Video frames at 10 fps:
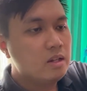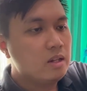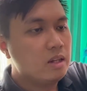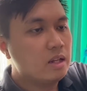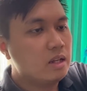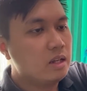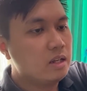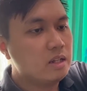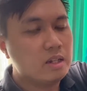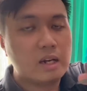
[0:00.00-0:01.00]

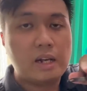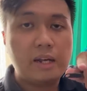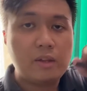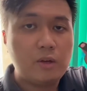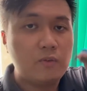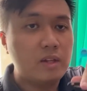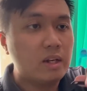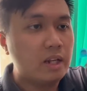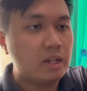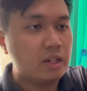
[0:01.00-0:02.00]
length of the
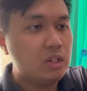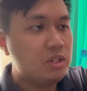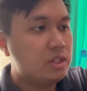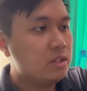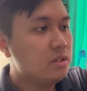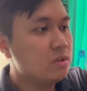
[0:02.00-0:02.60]
linkage,